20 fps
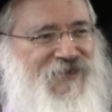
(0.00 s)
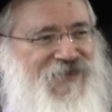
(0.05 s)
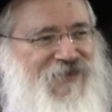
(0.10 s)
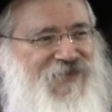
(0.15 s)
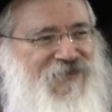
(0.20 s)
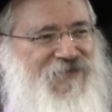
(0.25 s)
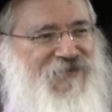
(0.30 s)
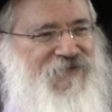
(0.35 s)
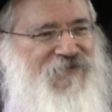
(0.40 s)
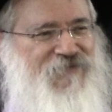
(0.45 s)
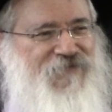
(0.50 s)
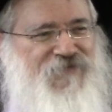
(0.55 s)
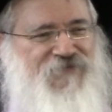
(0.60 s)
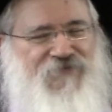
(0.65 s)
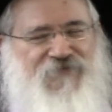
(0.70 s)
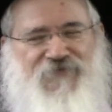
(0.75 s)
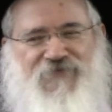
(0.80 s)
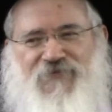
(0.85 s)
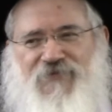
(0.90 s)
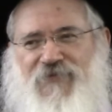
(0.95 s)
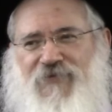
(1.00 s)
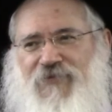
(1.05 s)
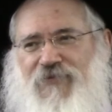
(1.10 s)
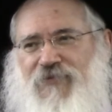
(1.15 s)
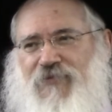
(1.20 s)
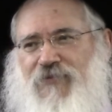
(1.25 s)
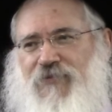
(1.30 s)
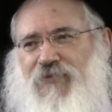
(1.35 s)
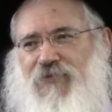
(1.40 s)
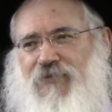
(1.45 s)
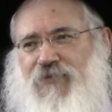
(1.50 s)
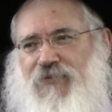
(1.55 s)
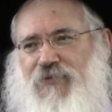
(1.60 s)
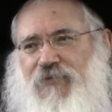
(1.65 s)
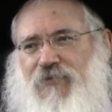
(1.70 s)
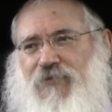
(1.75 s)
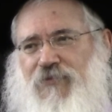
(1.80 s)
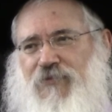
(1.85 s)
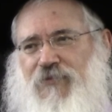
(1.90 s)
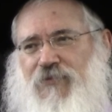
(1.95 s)

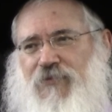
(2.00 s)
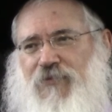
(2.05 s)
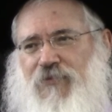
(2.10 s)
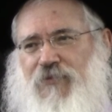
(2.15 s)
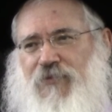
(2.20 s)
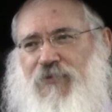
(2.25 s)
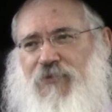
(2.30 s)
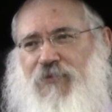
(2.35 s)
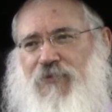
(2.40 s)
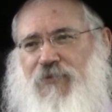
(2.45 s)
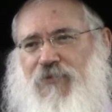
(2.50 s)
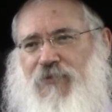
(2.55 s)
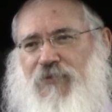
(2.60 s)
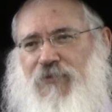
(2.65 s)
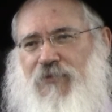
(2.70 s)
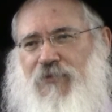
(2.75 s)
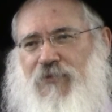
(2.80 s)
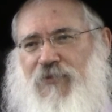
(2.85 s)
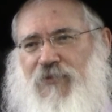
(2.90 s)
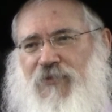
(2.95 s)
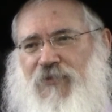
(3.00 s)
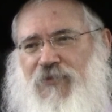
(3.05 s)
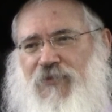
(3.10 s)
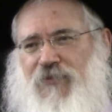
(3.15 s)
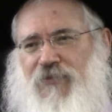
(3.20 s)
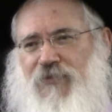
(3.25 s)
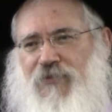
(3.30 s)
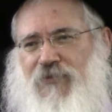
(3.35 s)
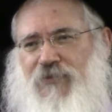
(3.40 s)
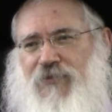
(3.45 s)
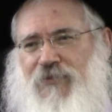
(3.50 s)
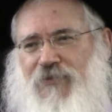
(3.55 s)
(silence)